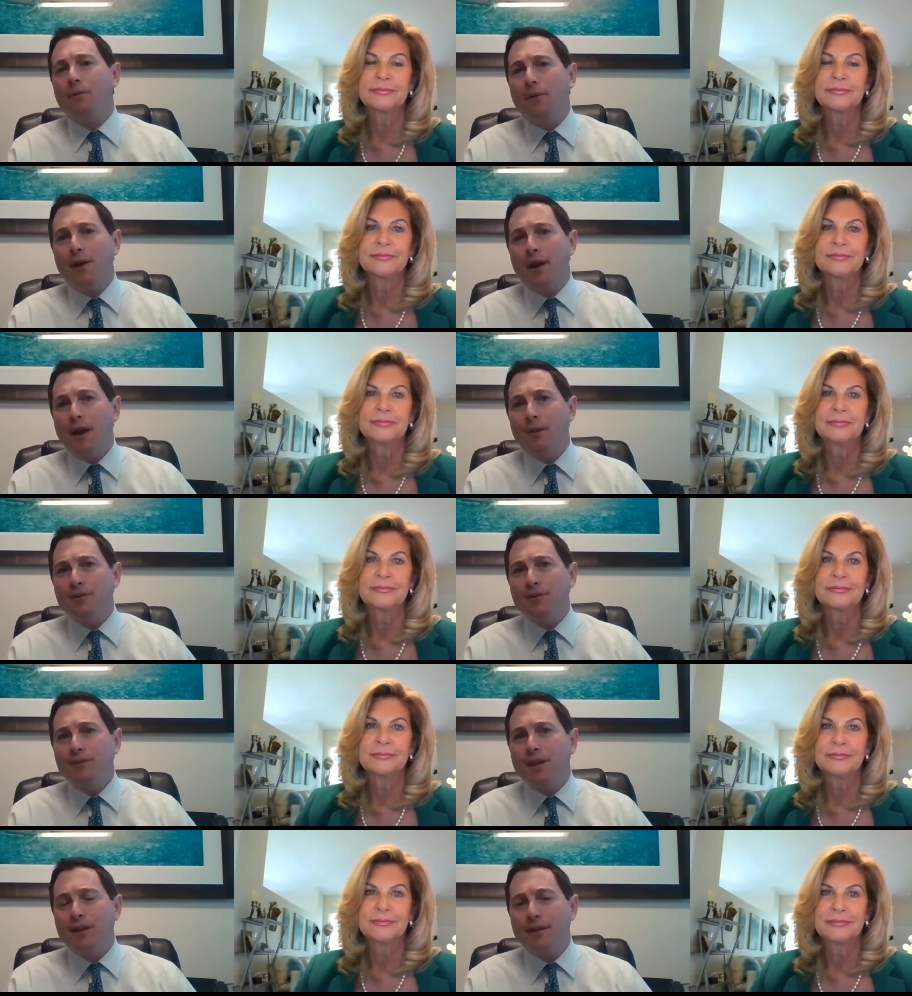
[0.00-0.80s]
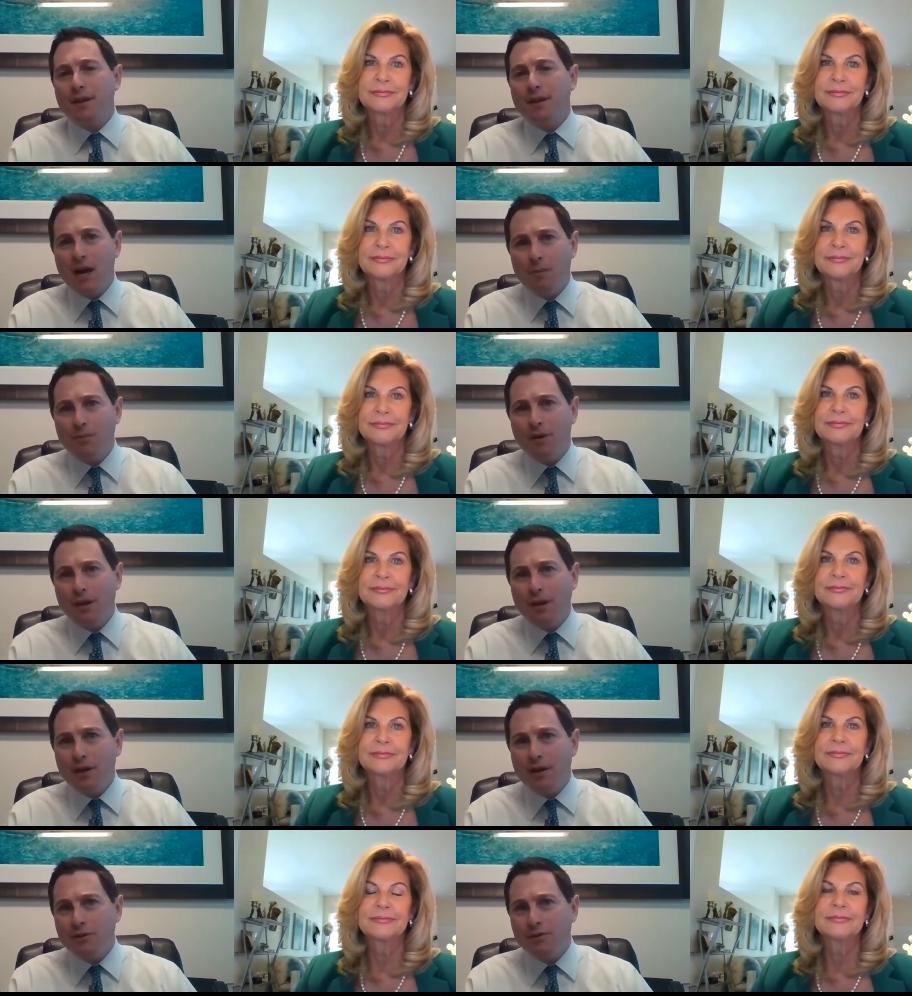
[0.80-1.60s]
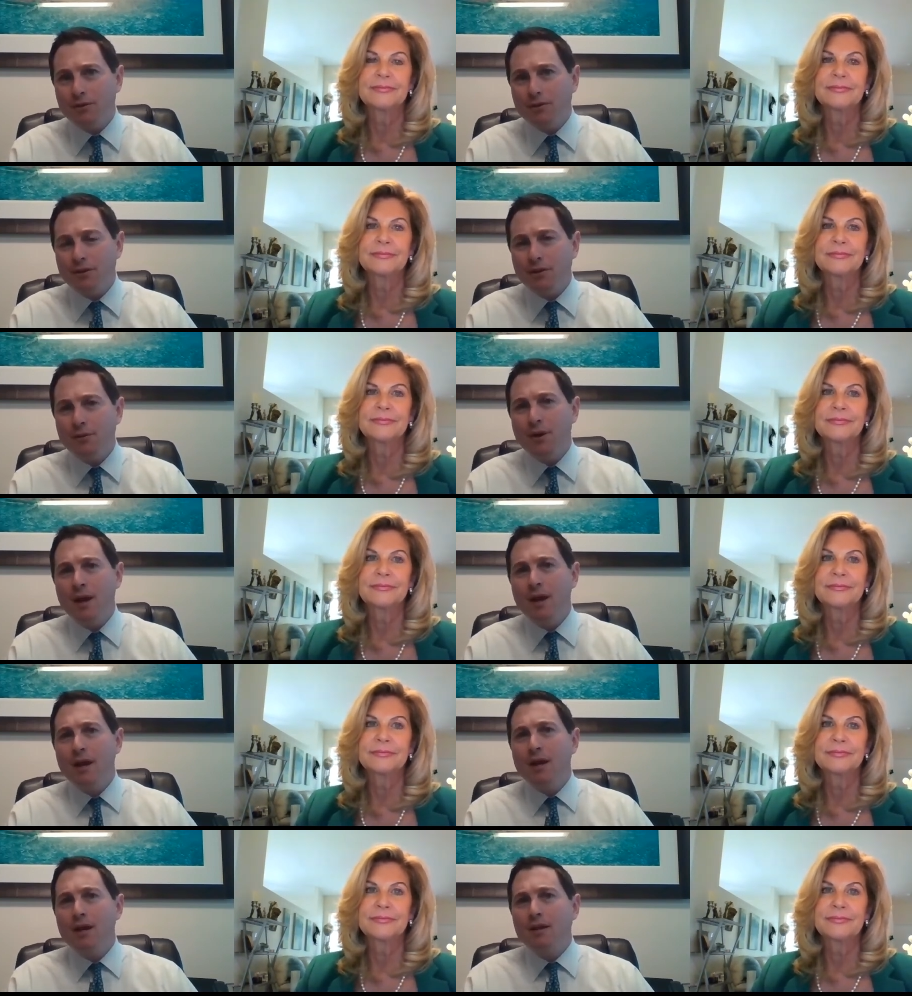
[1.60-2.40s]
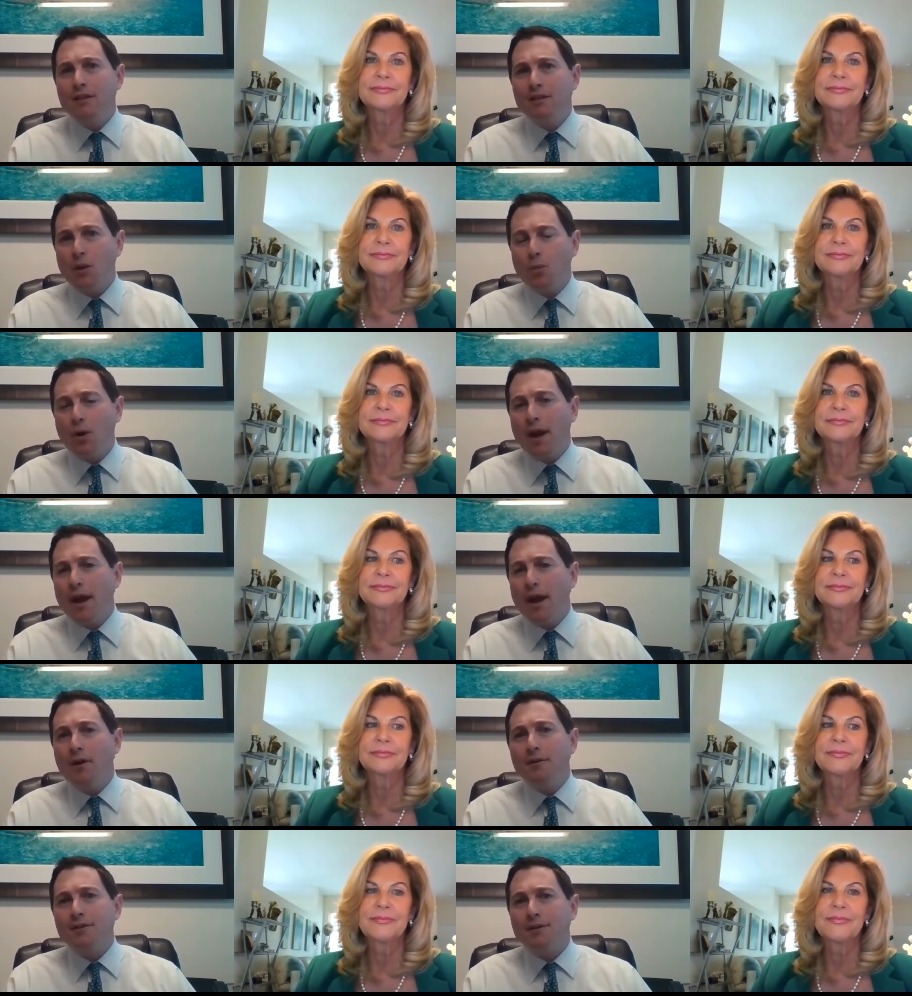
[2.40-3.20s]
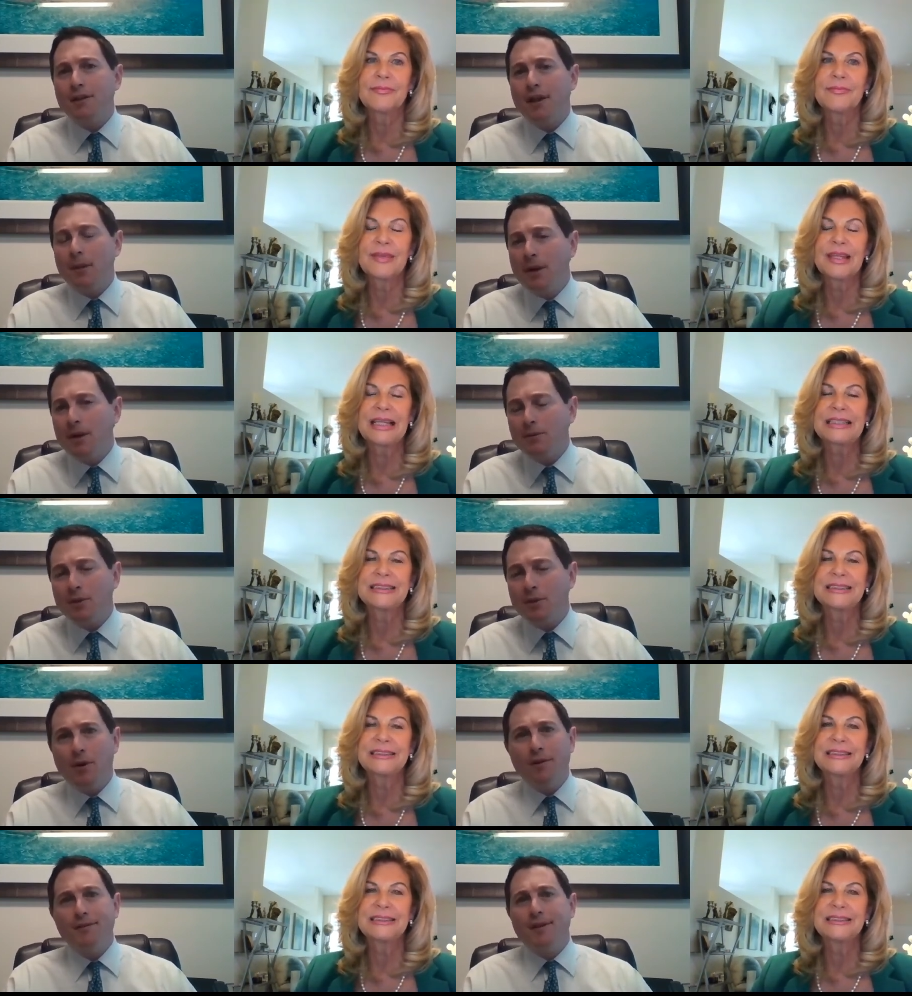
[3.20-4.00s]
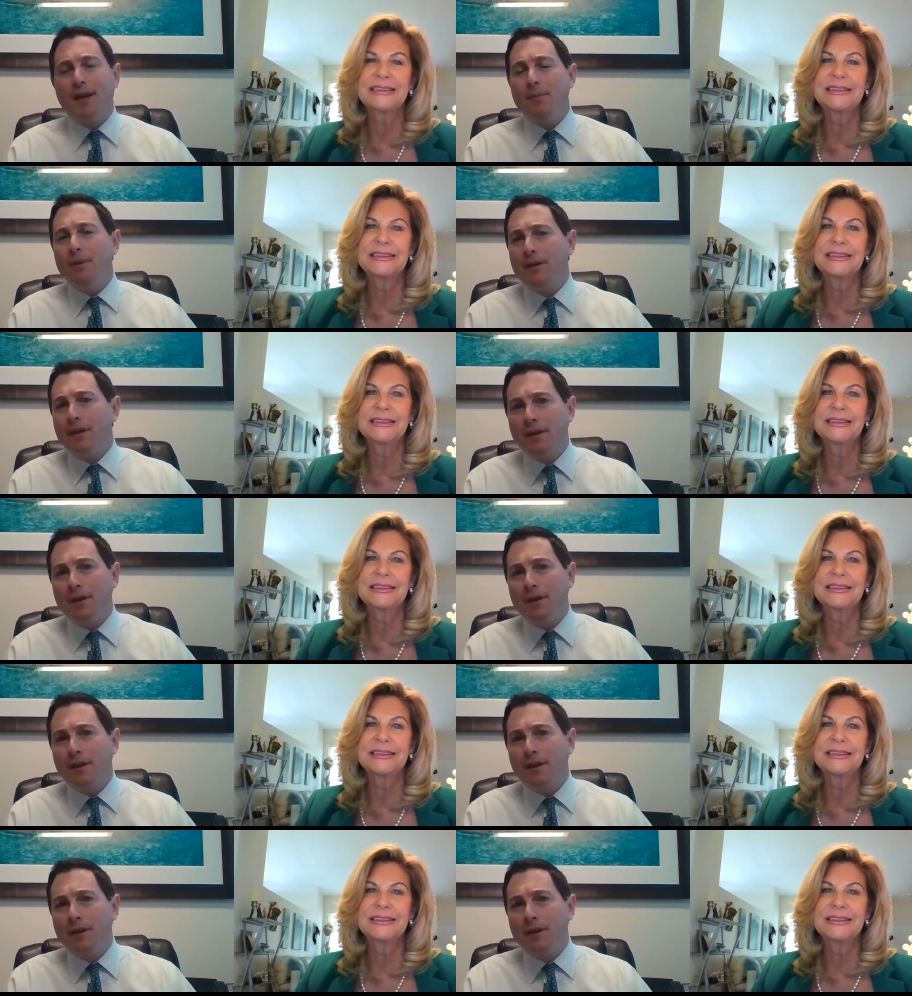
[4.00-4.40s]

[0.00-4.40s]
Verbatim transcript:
Speaker 1: twenty nine percent of the company goes to someone else, and I mean, it was a multi